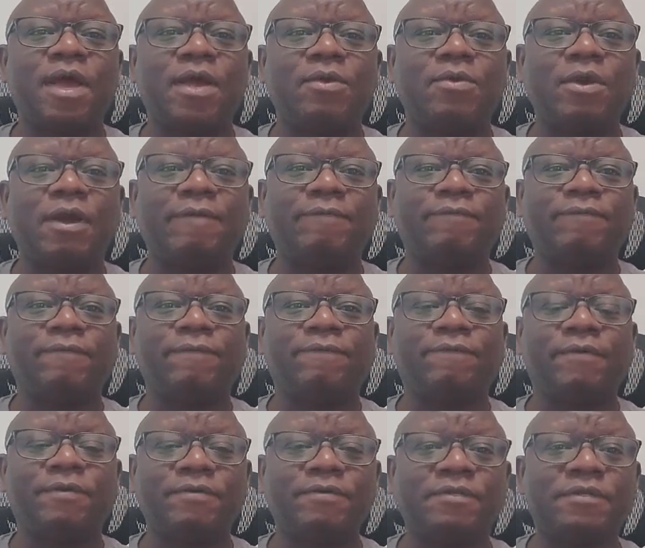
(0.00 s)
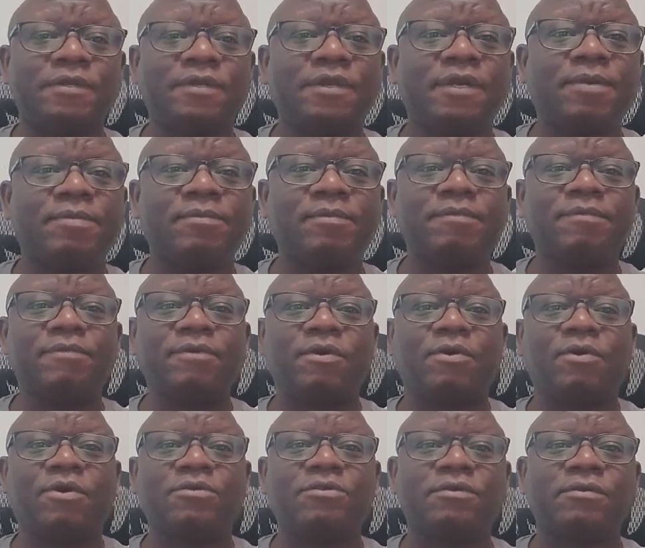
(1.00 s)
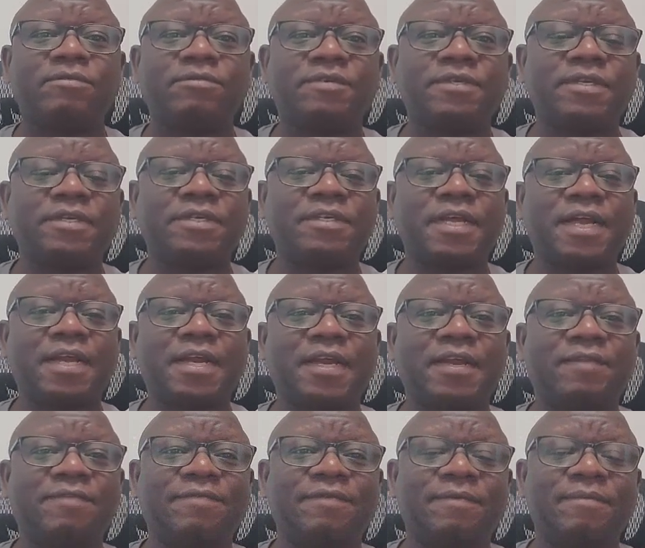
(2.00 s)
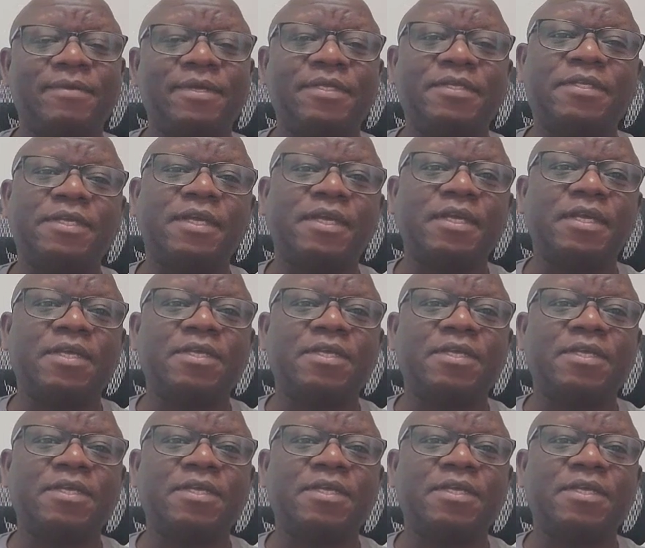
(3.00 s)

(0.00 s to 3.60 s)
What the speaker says: you have to first remove your cost of sales directly from it.